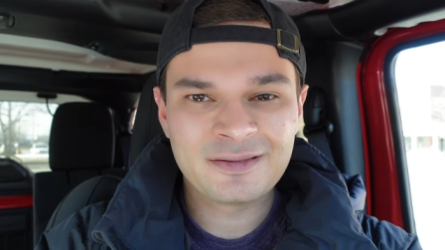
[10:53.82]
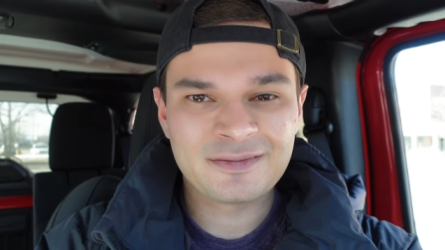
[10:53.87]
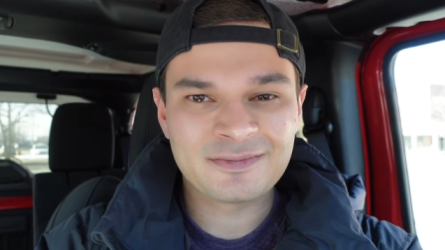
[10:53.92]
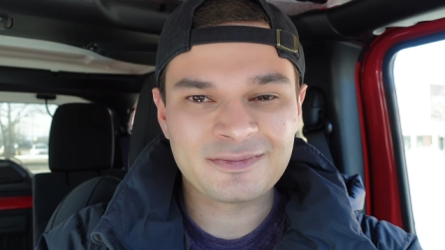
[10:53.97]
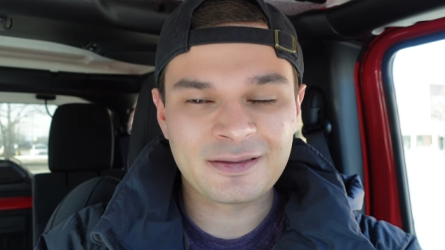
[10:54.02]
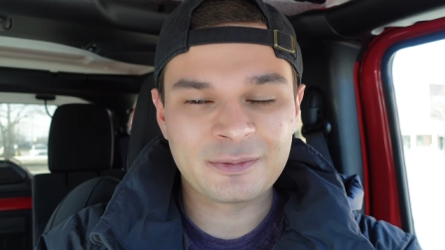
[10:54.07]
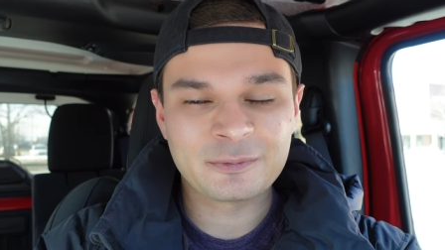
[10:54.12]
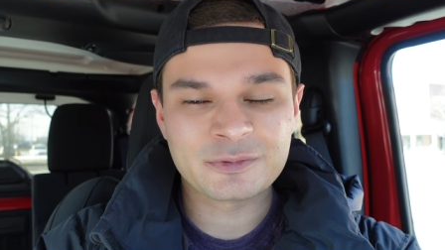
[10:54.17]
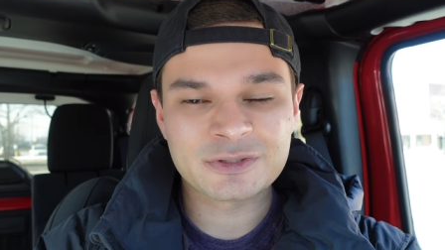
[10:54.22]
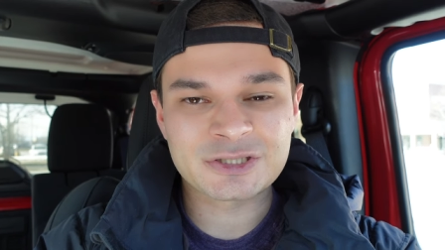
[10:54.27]

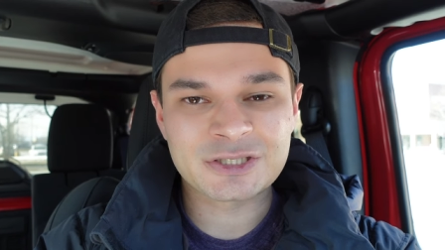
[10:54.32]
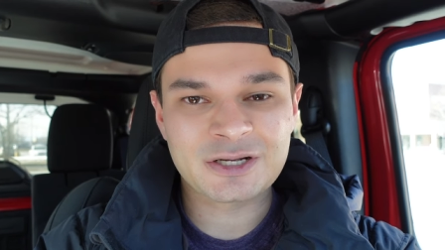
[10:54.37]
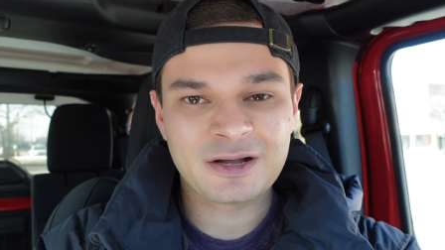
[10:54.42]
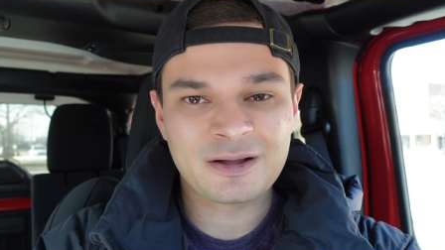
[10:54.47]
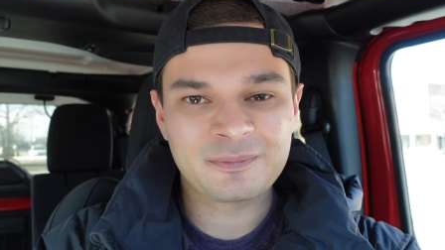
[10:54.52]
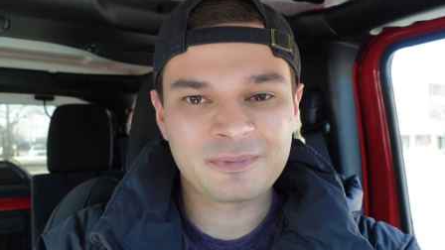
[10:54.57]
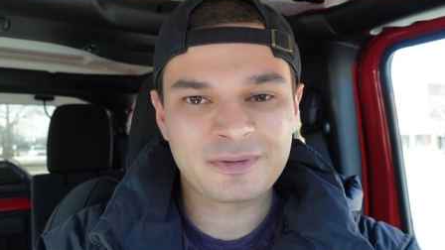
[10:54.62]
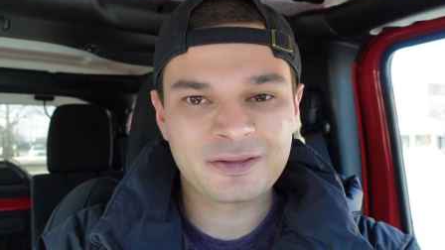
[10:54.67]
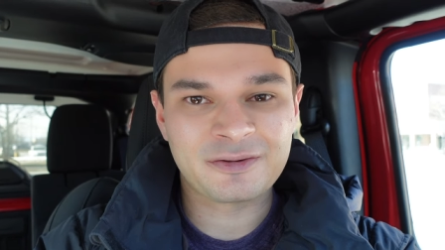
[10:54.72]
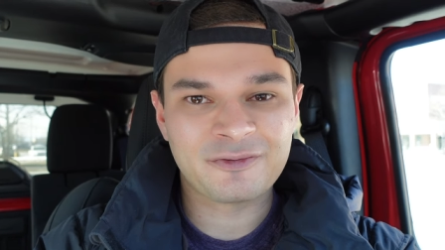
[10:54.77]
sandwich
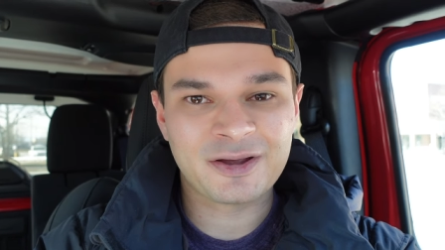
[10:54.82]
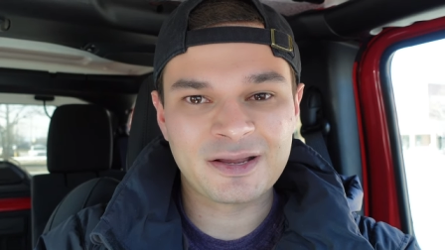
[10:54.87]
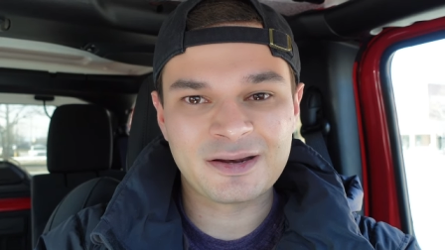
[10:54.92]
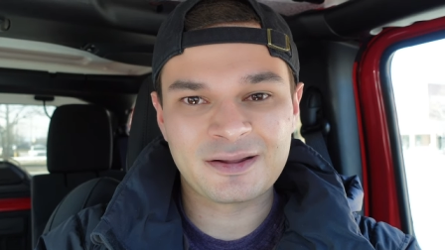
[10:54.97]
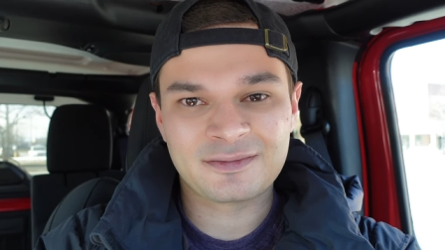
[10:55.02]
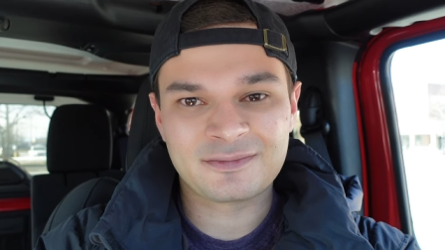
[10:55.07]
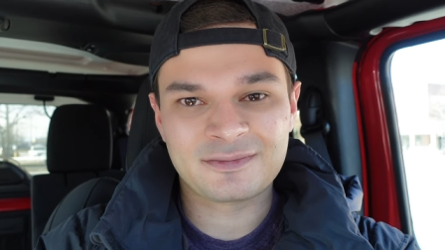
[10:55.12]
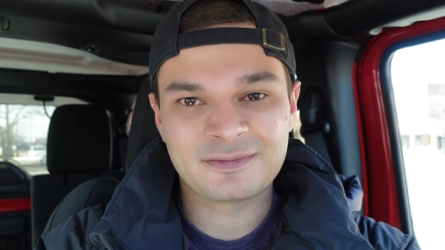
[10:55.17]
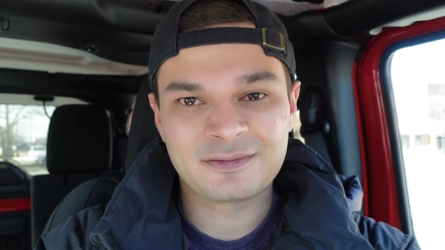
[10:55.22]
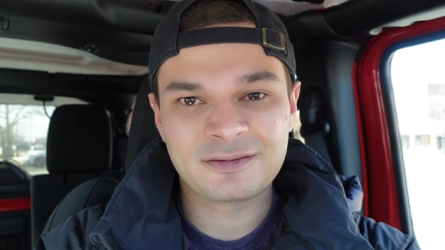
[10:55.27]
shop like right
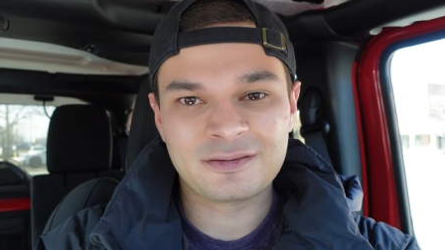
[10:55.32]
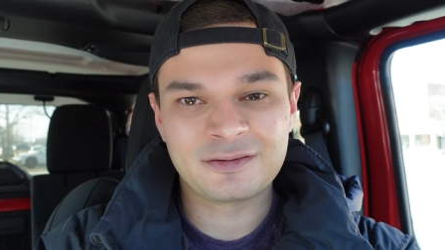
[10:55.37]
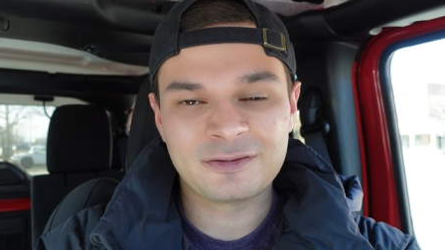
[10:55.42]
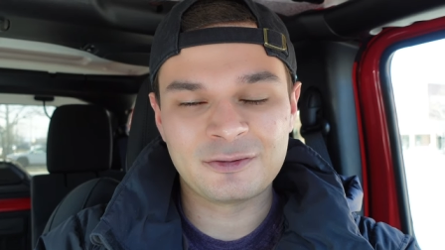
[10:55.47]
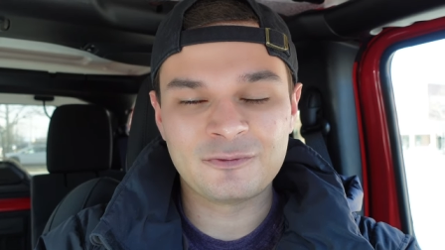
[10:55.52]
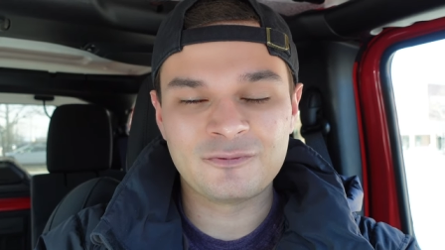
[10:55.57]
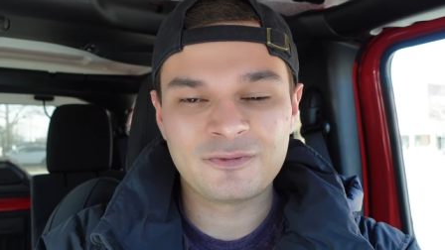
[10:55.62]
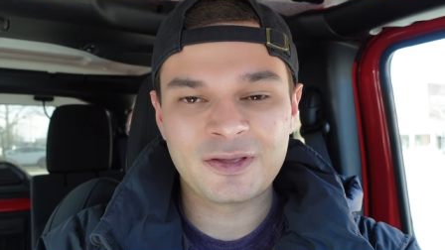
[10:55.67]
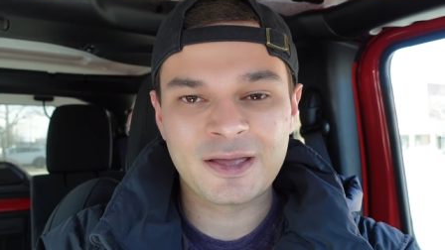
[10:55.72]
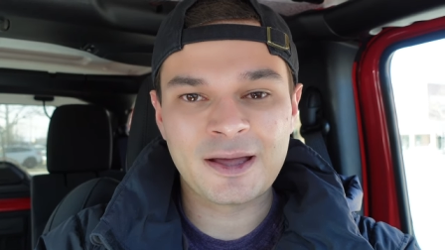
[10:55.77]
next to
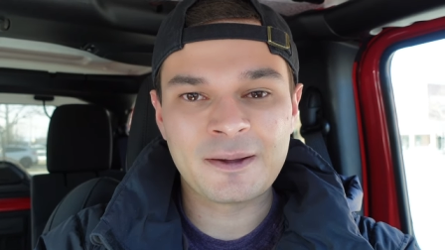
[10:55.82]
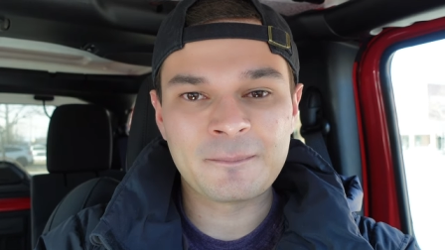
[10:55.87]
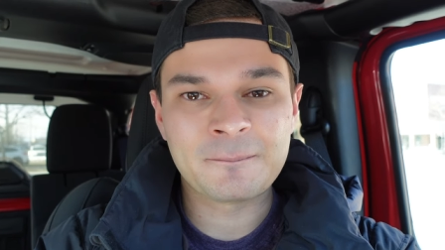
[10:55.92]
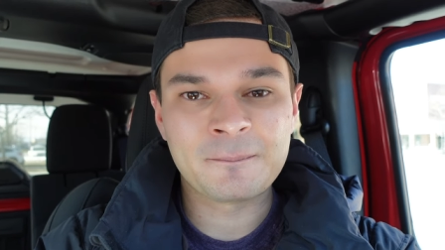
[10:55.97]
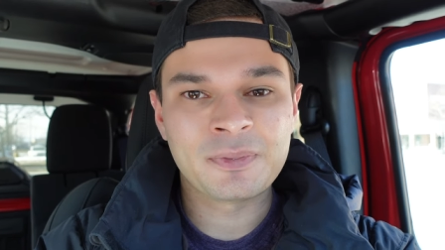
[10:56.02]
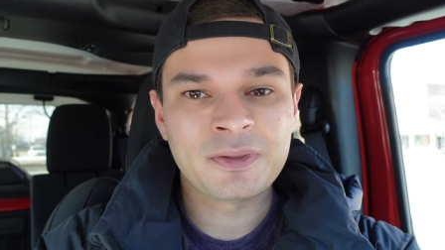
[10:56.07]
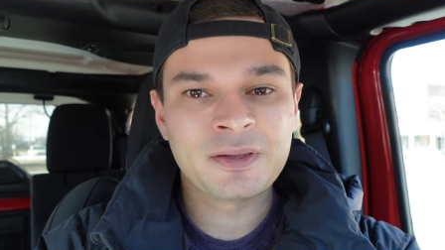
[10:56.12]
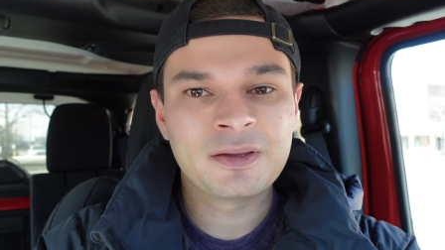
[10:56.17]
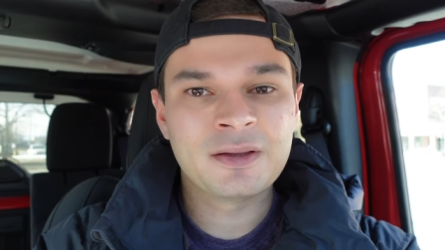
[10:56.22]
UVM.